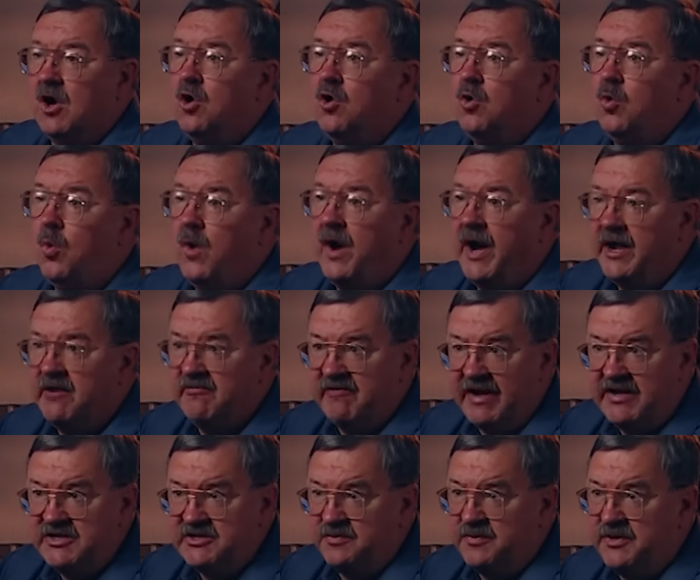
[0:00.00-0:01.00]
The root
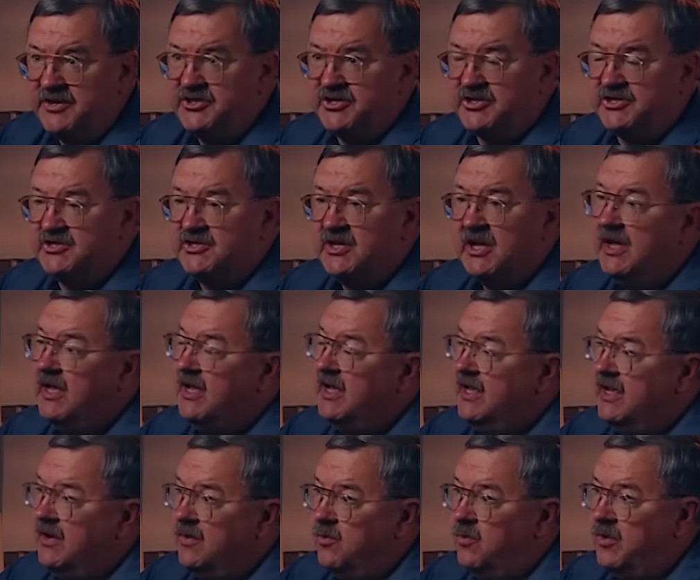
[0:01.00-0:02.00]
cause was likely traced
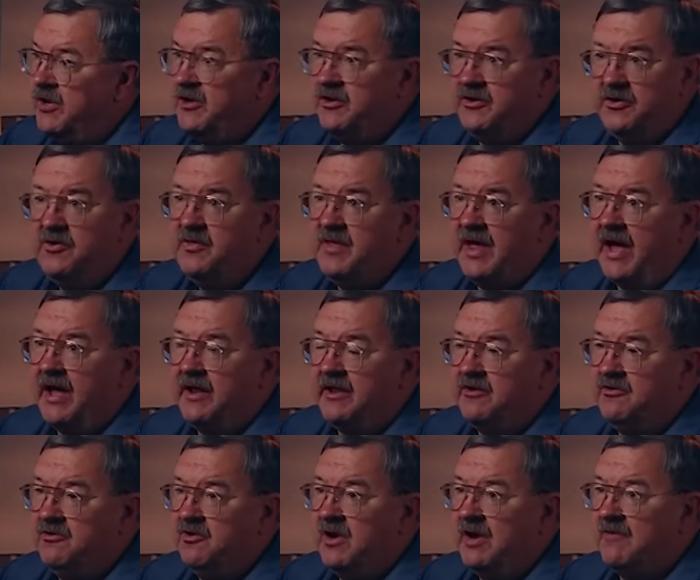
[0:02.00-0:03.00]
back to a faulty
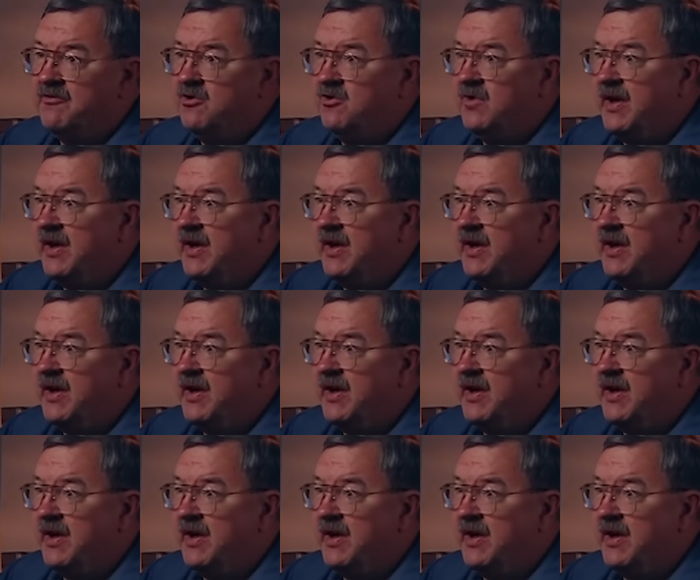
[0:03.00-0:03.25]
O-ring